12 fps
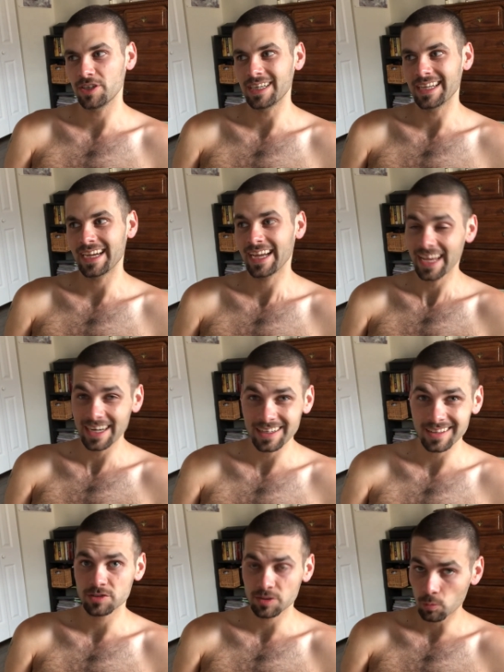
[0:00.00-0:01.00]
and I had
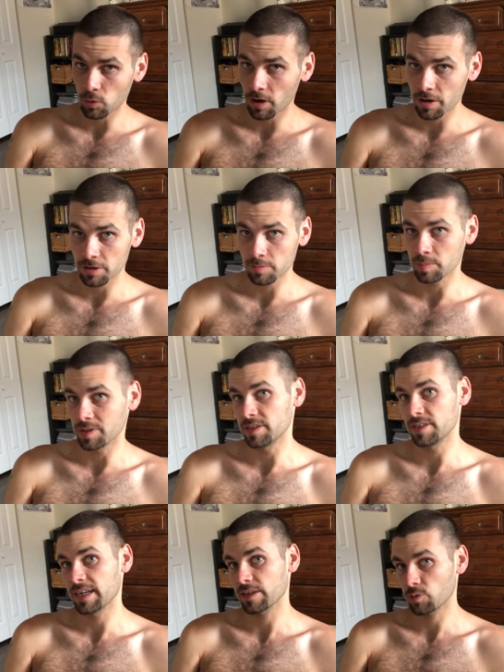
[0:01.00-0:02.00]
some water, but
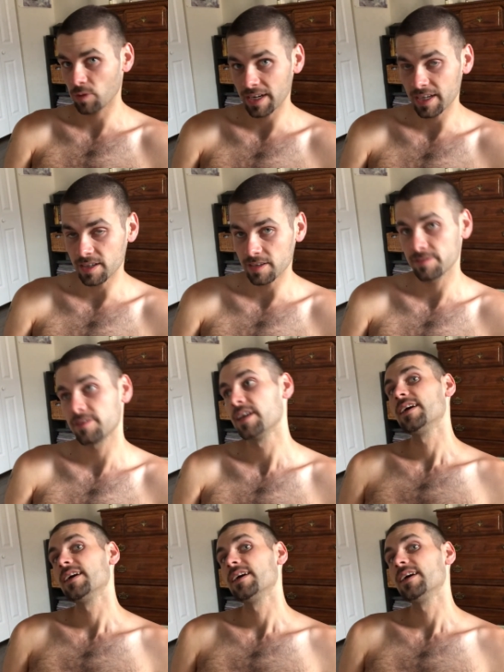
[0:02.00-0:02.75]
not quite enough.